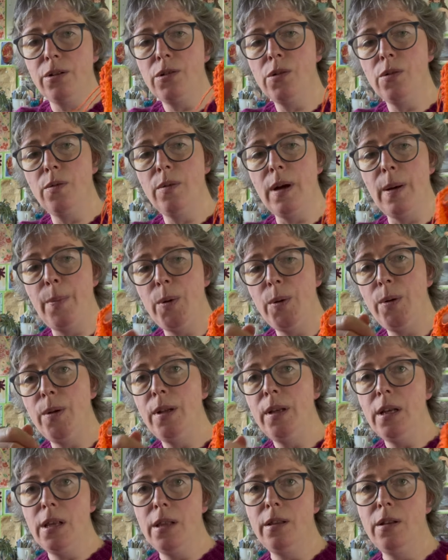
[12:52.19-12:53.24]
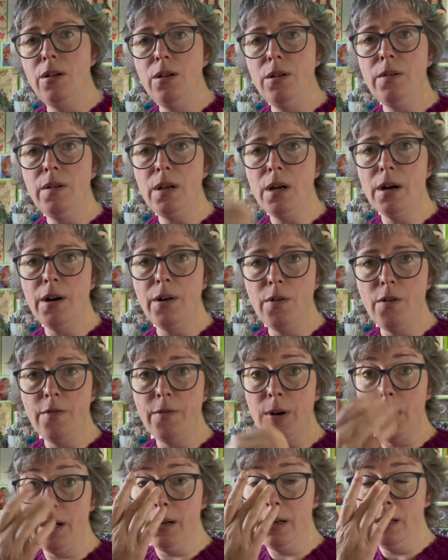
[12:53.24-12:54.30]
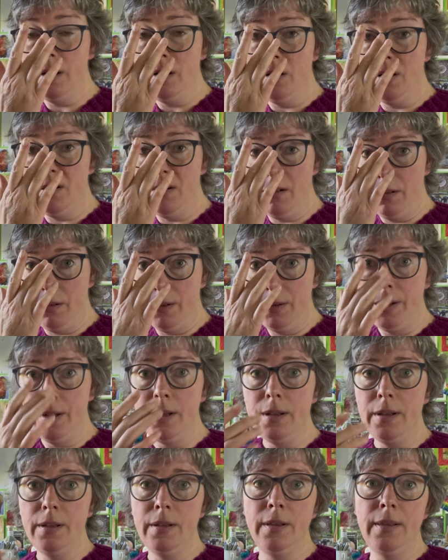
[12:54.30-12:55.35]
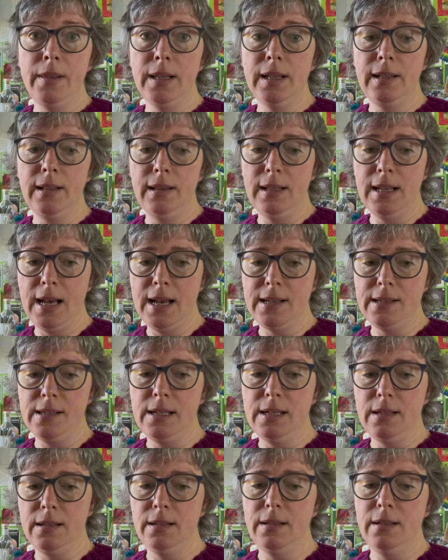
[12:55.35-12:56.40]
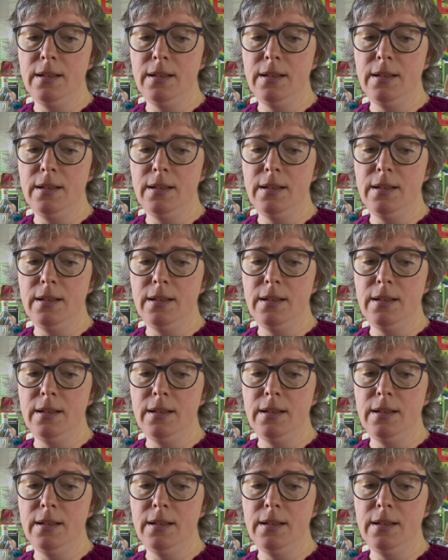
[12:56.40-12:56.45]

So I put the new yarn over on the last